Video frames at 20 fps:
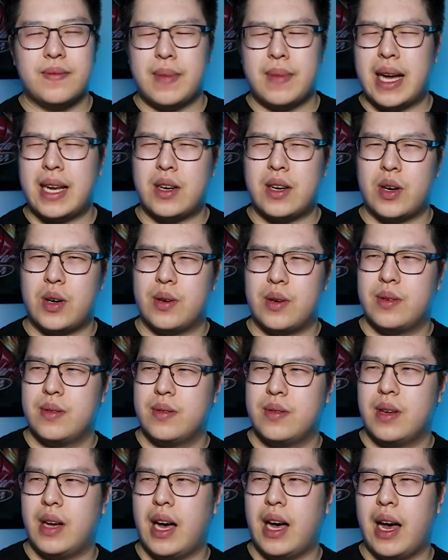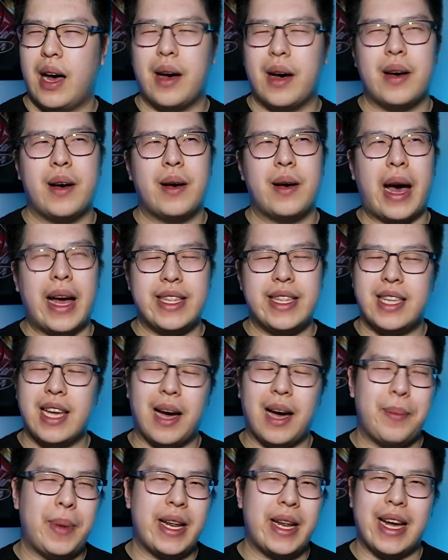I don't know. I, I,
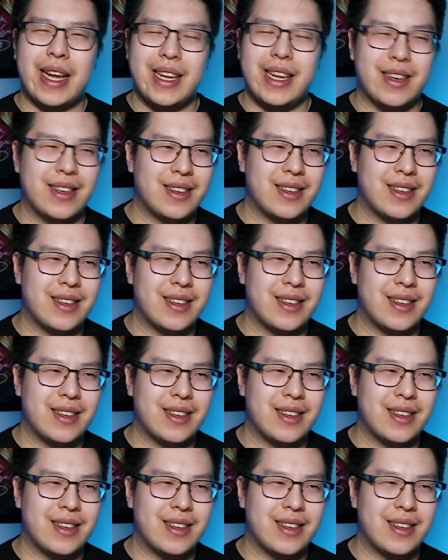I mean, I,